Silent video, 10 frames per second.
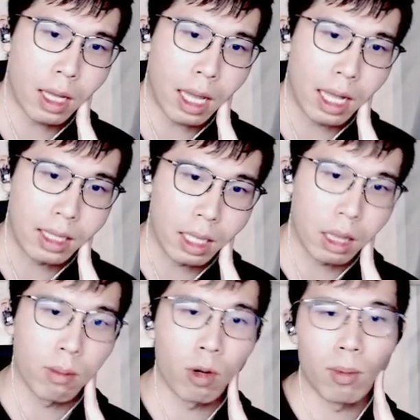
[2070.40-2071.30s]
at
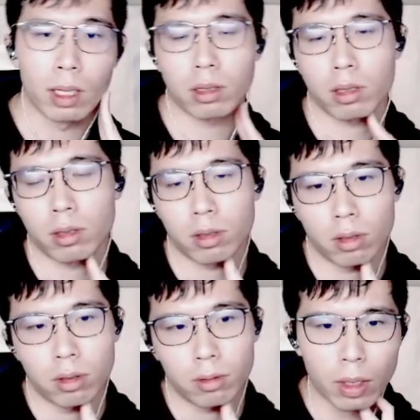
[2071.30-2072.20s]
this moment.
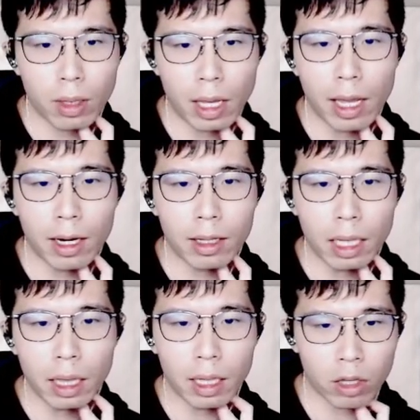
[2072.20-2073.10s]
And
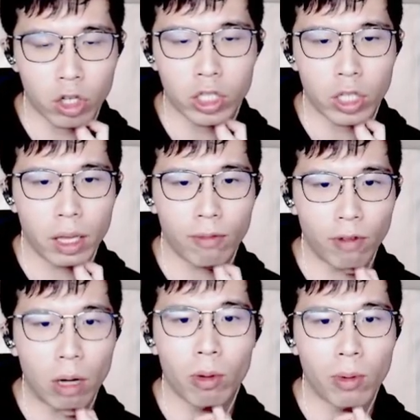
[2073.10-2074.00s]
this exchange is
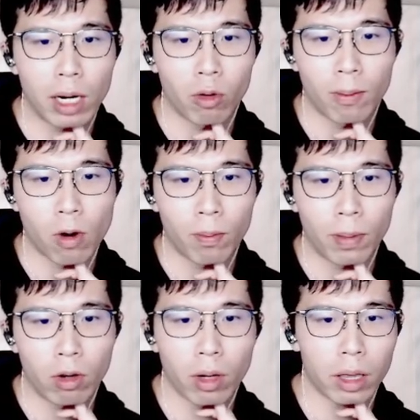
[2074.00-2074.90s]
very valuable
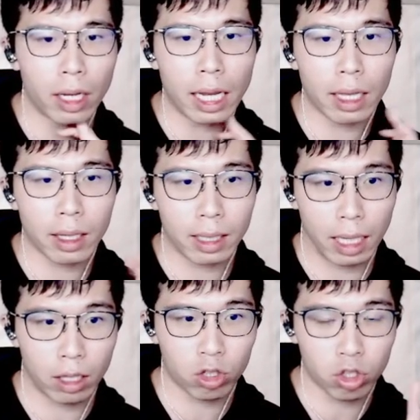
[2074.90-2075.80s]
because it
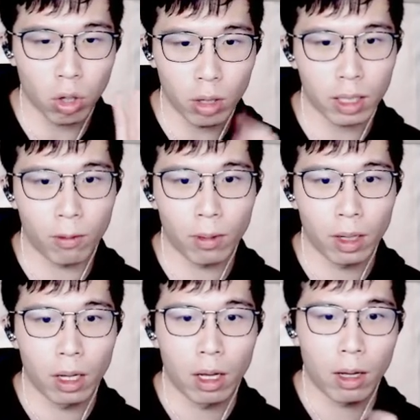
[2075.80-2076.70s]
destroyed
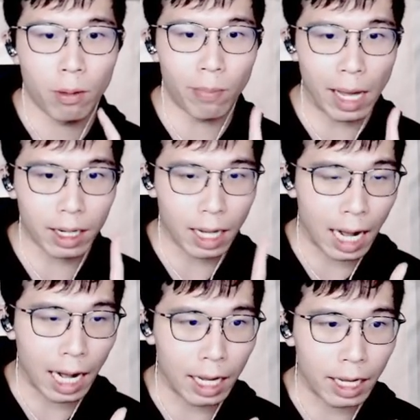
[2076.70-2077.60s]
black
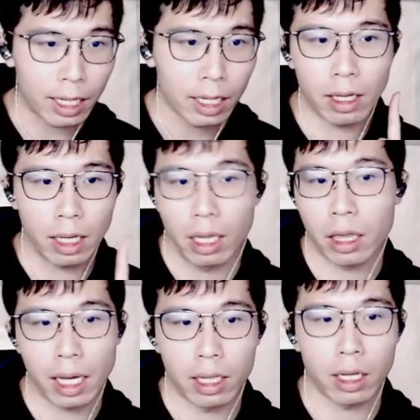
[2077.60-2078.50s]
eye in
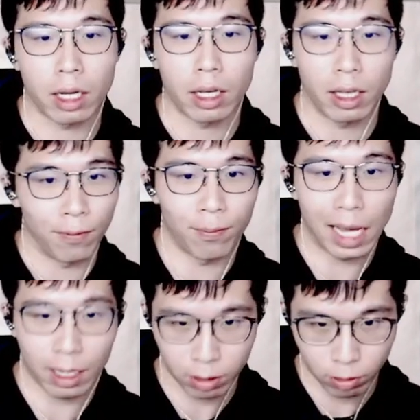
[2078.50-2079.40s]
center if black